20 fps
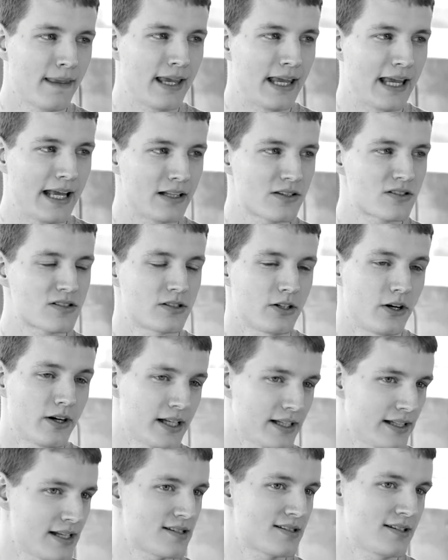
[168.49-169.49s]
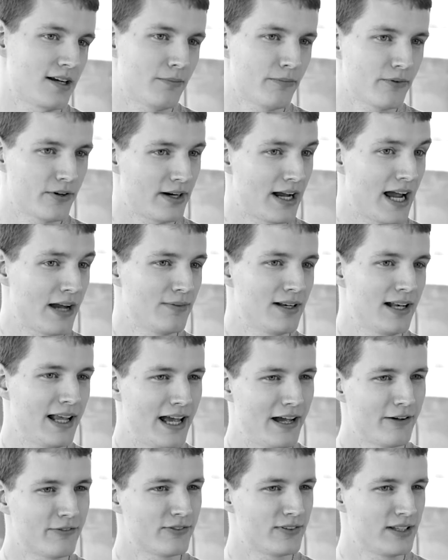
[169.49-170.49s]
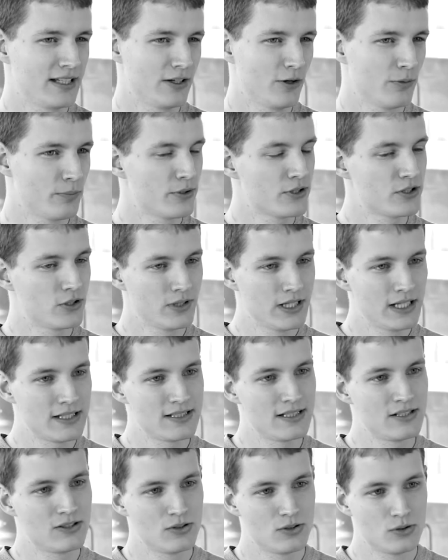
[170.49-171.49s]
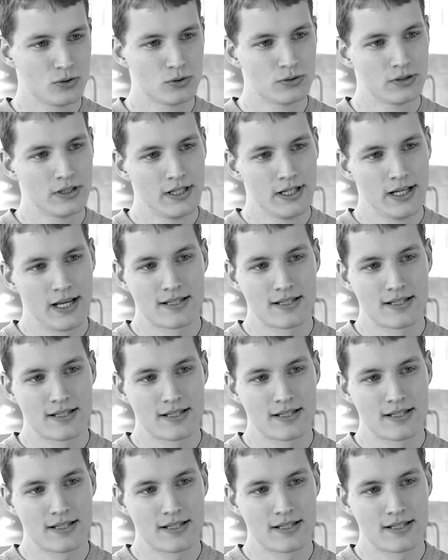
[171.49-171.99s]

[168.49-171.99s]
And starting this summer, I will have the opportunity to do